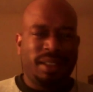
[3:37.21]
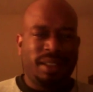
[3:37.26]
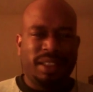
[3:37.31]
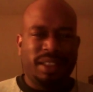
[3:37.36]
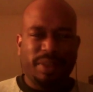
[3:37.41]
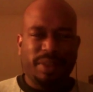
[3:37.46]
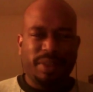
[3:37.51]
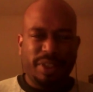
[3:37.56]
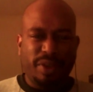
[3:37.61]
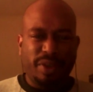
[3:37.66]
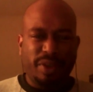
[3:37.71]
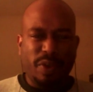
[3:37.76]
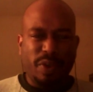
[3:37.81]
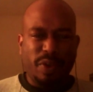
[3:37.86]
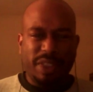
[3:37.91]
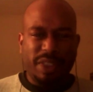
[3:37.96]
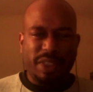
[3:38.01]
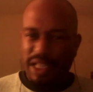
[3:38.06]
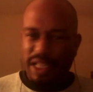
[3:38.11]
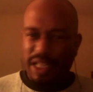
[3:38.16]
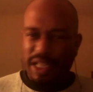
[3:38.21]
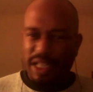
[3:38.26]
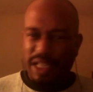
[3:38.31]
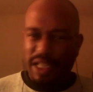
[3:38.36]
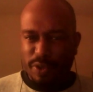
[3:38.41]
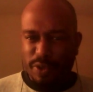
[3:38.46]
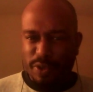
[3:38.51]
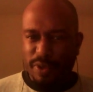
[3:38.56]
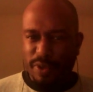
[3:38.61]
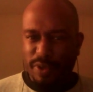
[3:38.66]
They really don't know what they kind of
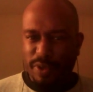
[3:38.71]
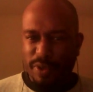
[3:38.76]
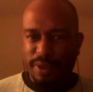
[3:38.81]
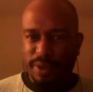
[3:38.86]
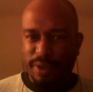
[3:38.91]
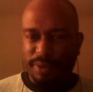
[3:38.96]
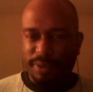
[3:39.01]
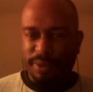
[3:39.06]
want to do with her.